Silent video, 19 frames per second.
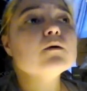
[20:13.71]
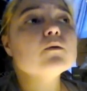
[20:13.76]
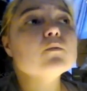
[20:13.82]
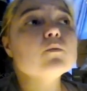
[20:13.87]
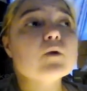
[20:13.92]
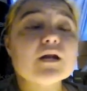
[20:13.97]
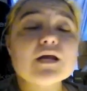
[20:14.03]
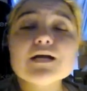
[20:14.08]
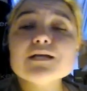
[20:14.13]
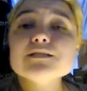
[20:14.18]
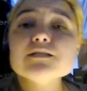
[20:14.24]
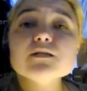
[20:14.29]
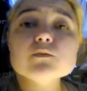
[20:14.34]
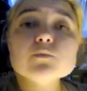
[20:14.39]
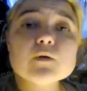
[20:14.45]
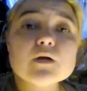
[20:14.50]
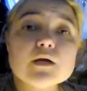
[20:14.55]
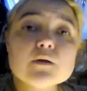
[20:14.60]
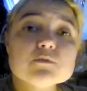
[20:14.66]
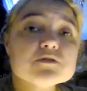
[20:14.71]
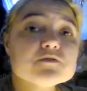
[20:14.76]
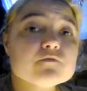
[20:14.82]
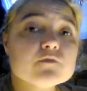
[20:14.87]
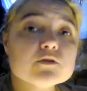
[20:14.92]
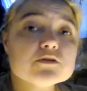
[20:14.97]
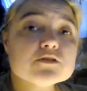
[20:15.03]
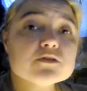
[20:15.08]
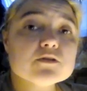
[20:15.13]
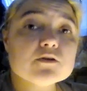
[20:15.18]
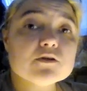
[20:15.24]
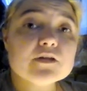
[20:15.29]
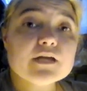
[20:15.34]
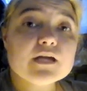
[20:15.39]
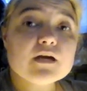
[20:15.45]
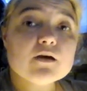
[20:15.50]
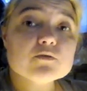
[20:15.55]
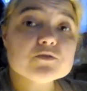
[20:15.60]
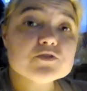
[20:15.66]
What I did when I was first
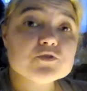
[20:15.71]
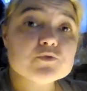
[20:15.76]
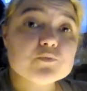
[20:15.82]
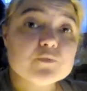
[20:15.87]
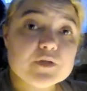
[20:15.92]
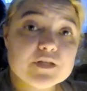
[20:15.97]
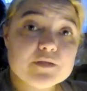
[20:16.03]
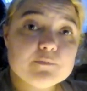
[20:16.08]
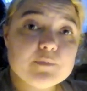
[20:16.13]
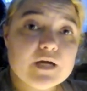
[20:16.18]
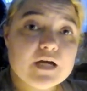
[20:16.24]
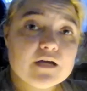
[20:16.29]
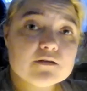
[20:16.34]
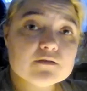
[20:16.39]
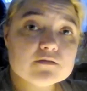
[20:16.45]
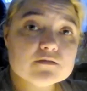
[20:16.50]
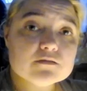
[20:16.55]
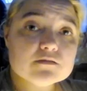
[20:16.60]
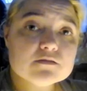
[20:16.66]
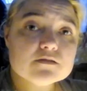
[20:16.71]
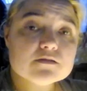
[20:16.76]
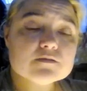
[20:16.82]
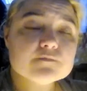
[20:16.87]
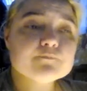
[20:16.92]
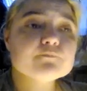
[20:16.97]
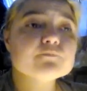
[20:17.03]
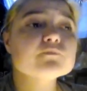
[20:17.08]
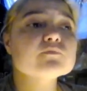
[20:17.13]
learning how to read patterns